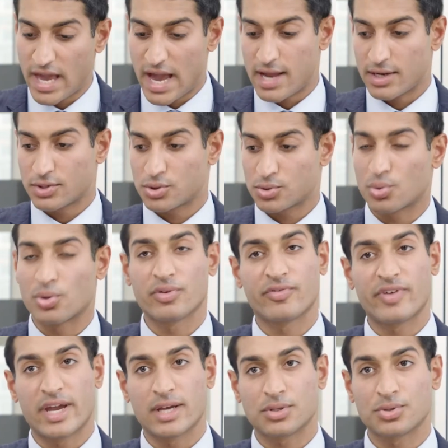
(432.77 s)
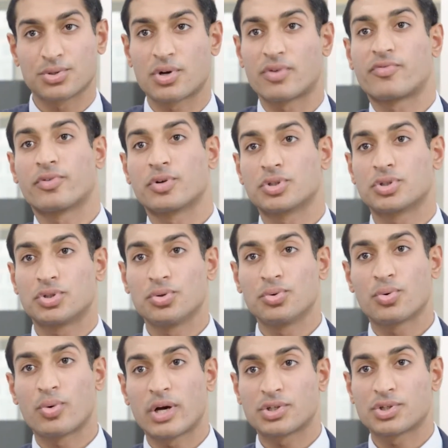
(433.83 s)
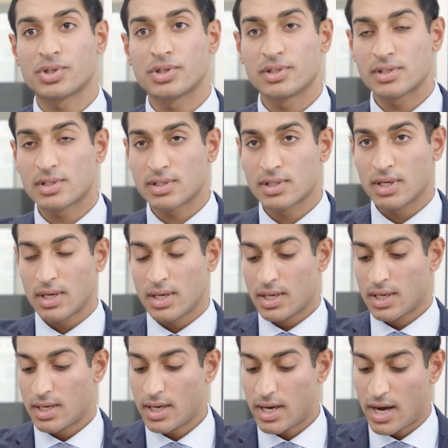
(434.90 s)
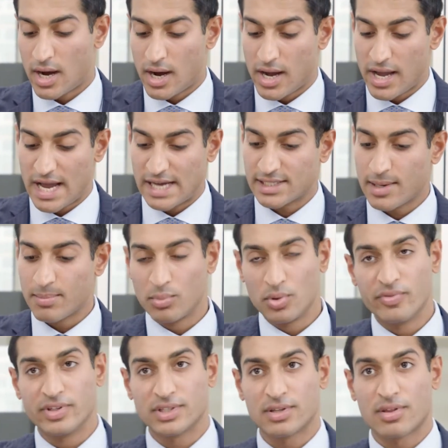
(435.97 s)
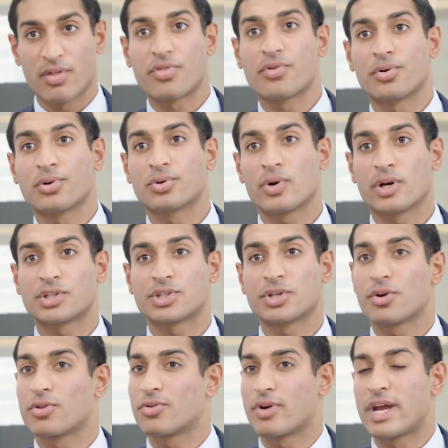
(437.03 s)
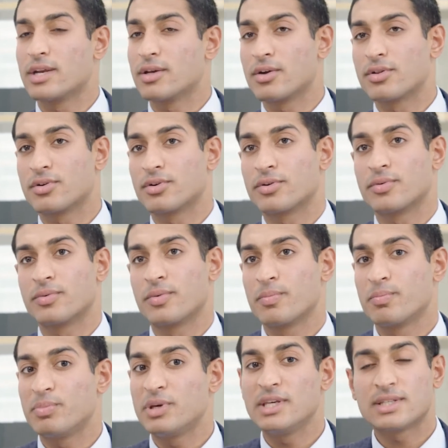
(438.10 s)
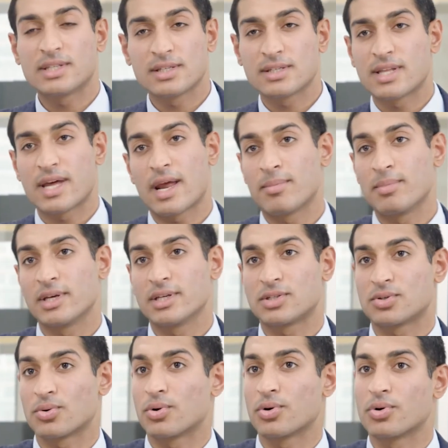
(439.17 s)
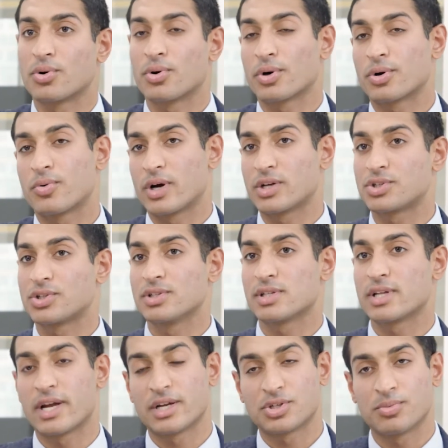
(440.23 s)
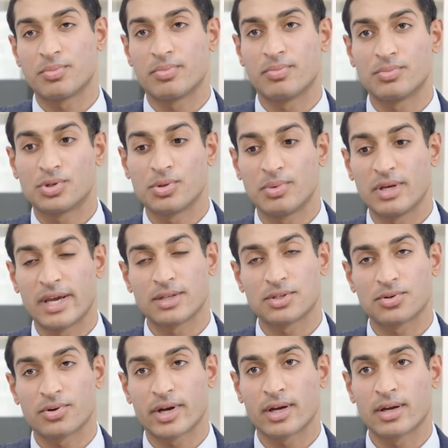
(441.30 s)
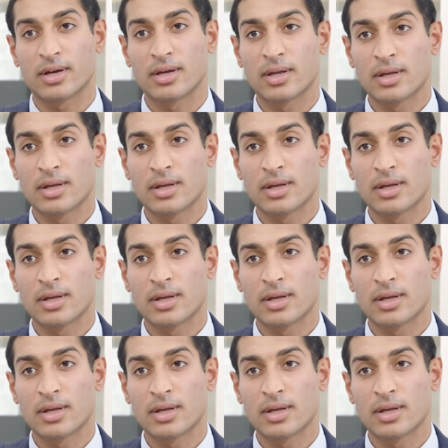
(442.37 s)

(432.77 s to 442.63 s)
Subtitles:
that sort of answers our first two questions. As I move into the third question, are there any other pieces that I missed or questions that I should be answering?